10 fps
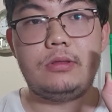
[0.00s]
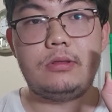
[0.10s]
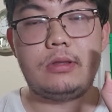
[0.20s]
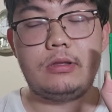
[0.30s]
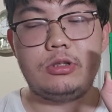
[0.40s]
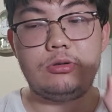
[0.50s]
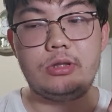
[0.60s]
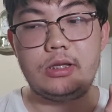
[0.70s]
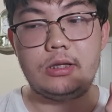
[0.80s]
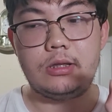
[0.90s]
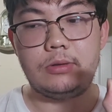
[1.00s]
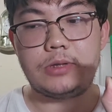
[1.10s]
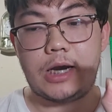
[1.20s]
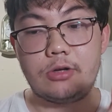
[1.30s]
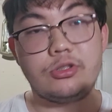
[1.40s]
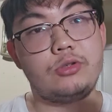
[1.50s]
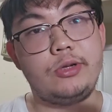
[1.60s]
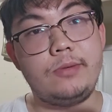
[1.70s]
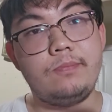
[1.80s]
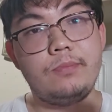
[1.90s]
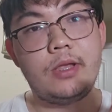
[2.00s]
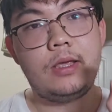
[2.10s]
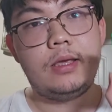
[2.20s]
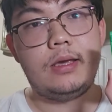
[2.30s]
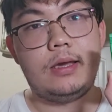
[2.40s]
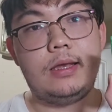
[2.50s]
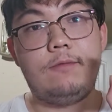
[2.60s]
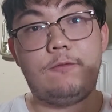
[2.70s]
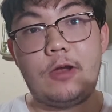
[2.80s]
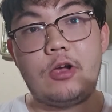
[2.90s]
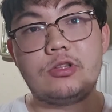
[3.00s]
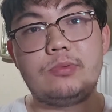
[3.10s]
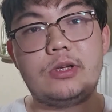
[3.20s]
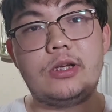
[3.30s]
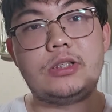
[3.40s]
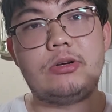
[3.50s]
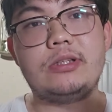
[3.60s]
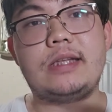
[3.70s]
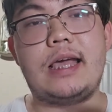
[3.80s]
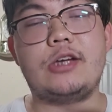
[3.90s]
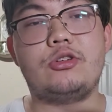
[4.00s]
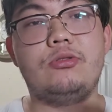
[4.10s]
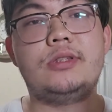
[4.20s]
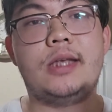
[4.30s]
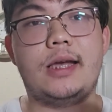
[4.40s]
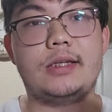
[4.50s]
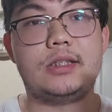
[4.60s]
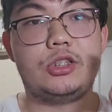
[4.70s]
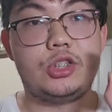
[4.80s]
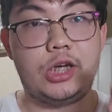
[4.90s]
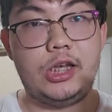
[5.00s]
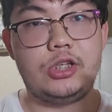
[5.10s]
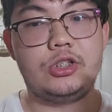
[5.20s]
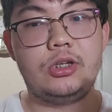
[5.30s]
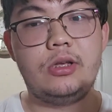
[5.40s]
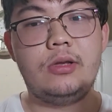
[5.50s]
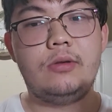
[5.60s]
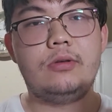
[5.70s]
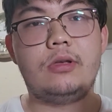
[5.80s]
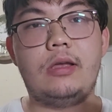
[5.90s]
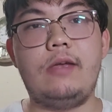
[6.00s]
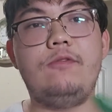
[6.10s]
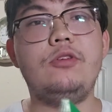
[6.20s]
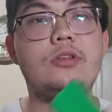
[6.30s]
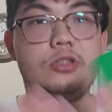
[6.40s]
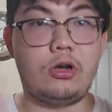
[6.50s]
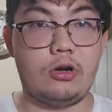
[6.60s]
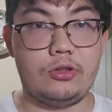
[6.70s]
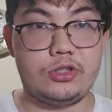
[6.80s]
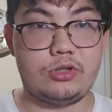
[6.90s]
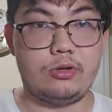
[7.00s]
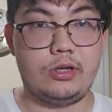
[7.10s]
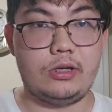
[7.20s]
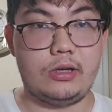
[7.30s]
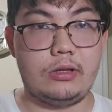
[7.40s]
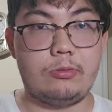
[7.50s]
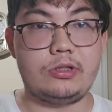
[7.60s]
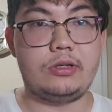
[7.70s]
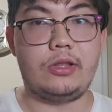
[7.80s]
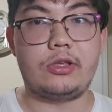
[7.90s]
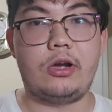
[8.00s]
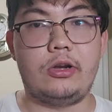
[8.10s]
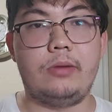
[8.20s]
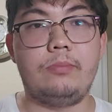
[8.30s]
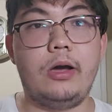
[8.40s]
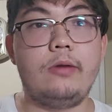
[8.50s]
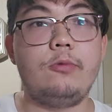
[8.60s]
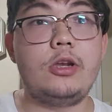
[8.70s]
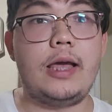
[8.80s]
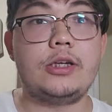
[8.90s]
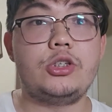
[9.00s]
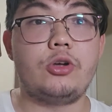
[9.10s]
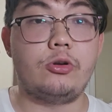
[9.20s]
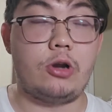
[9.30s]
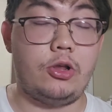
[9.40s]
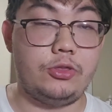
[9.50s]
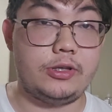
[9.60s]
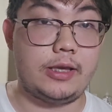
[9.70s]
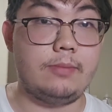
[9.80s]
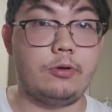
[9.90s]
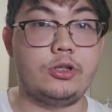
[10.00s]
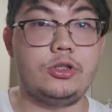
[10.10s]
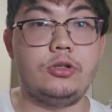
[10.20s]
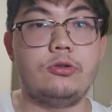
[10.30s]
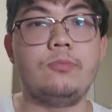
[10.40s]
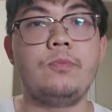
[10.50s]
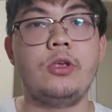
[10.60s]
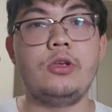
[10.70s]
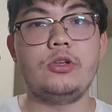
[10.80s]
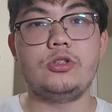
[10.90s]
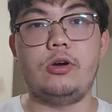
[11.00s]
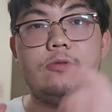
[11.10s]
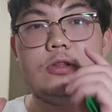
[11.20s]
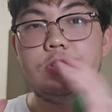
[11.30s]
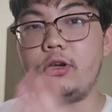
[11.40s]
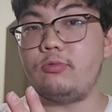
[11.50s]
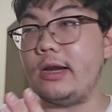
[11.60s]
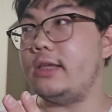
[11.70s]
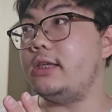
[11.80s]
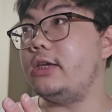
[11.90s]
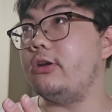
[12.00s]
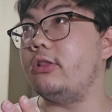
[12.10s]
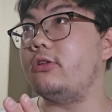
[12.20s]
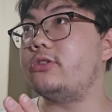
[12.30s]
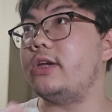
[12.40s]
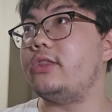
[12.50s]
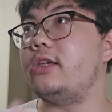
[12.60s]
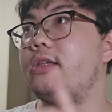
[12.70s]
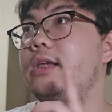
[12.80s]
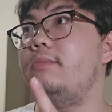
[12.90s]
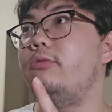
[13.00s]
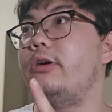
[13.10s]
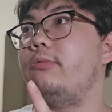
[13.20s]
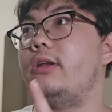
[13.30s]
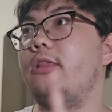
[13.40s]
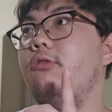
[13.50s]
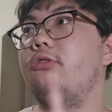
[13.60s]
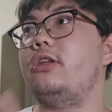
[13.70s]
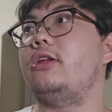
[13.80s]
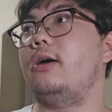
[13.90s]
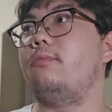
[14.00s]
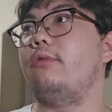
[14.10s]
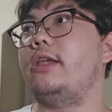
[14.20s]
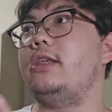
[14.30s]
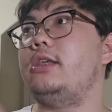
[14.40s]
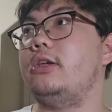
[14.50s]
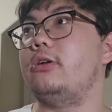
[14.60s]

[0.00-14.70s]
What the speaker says: to the title screen, it fails because there is an actual text change. If you saw on the screen, there was nothing on it, but we can actually show it on the Game Boy too. So if you look right here, it looks like the Game Boy, when it loaded up right here,